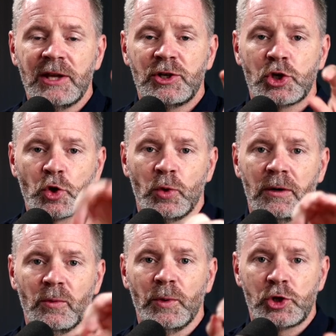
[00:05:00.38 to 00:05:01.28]
short
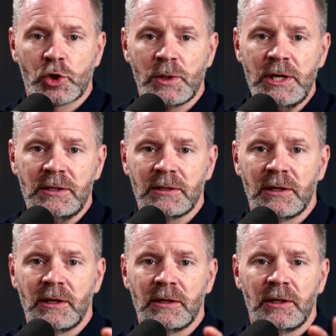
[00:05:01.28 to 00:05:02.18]
retreat
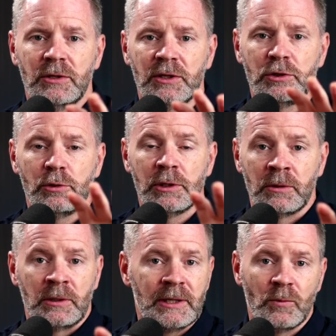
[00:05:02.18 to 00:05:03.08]
uh, that you can do it
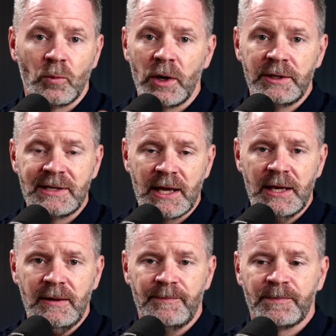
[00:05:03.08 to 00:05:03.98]
in one
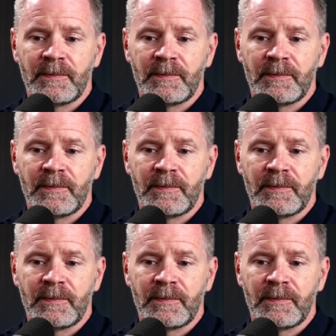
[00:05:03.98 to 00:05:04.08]
day.